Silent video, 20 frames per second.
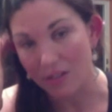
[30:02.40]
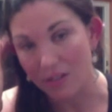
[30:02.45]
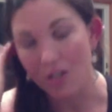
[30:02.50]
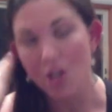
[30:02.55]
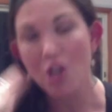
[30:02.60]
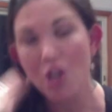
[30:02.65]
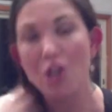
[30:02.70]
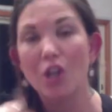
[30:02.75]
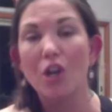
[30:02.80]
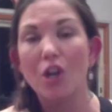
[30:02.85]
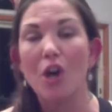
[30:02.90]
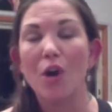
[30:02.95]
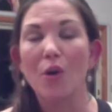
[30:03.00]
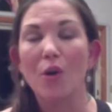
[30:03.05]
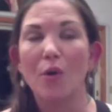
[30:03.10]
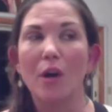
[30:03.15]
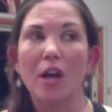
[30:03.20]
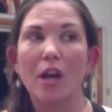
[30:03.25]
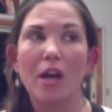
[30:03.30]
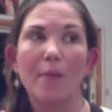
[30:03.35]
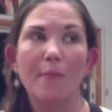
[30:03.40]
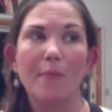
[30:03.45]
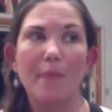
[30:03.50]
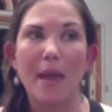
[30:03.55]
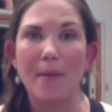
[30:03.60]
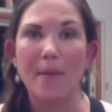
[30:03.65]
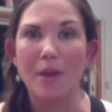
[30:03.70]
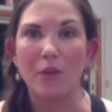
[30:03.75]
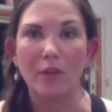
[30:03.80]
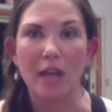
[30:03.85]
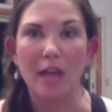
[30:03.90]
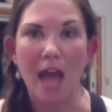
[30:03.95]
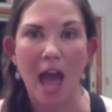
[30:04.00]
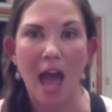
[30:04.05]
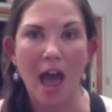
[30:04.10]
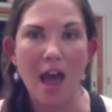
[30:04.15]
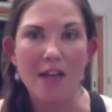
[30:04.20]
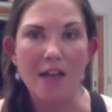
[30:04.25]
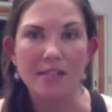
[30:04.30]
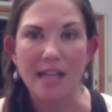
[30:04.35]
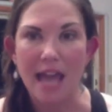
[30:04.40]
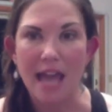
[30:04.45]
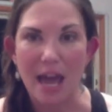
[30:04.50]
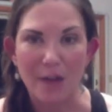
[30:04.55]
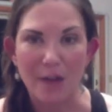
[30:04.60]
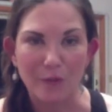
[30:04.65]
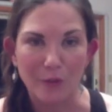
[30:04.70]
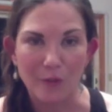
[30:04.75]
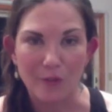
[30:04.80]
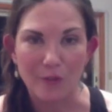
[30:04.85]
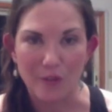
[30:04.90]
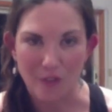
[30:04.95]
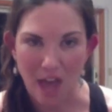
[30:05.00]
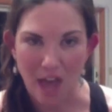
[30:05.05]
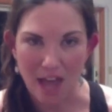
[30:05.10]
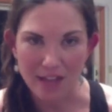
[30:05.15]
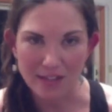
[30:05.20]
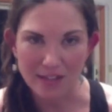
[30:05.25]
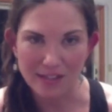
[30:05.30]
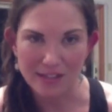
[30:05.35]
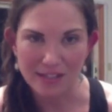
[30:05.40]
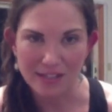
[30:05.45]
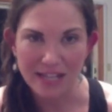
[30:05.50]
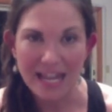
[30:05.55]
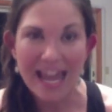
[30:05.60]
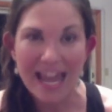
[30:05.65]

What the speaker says: you know, maybe only has a handful of events.